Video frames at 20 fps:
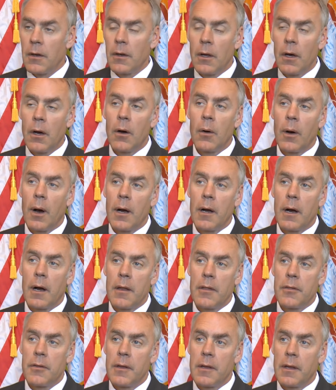No,
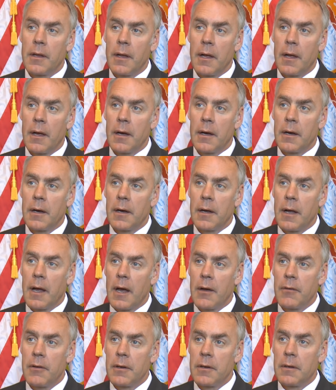I think
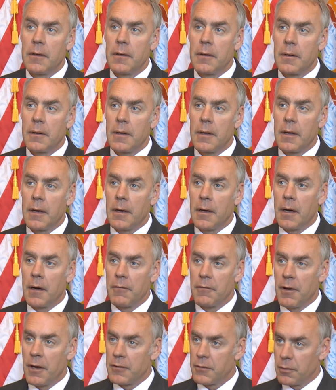having a
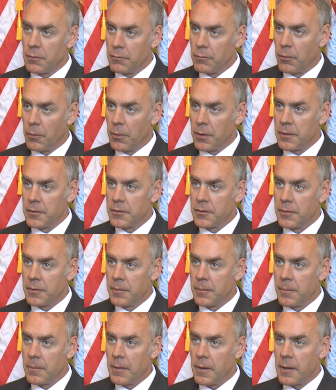veteran voice,
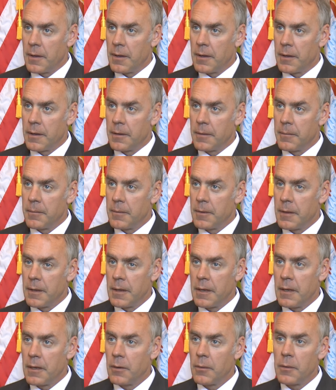
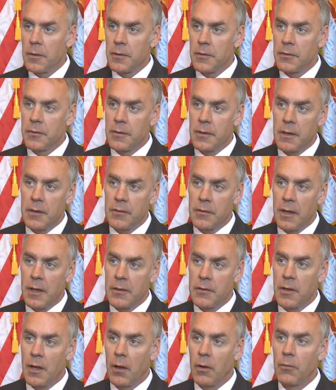
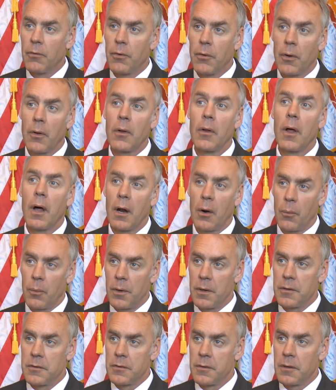is helpful in a lot of
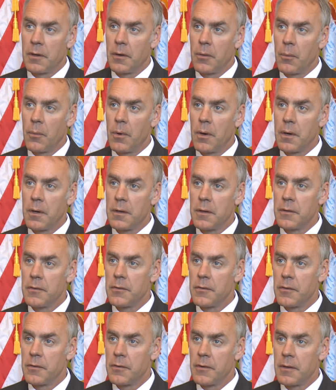ways. One
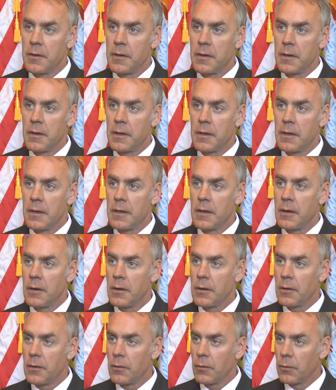is that
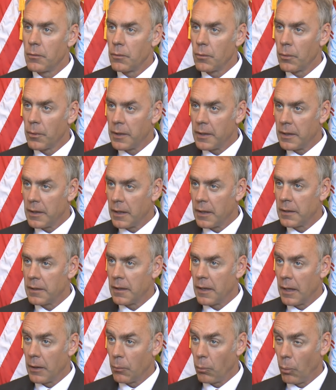looking
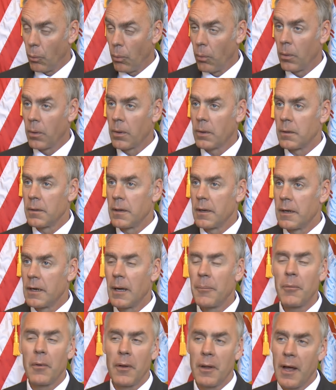at war, and
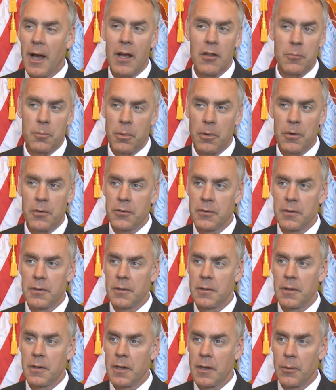I'm the last
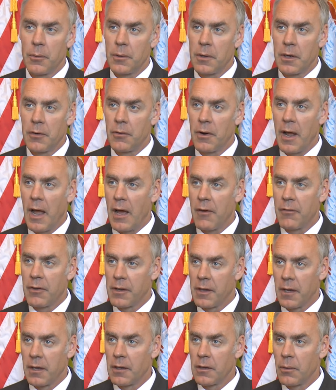person that would ever
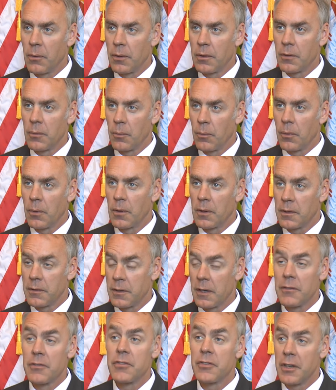advocate going to war because
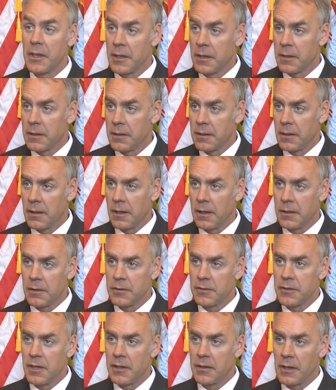I've seen it. I
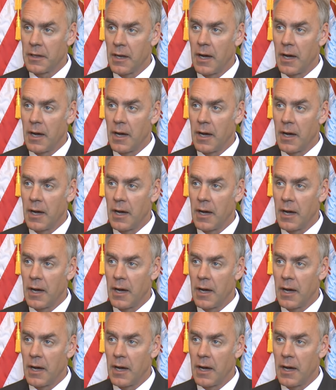understand the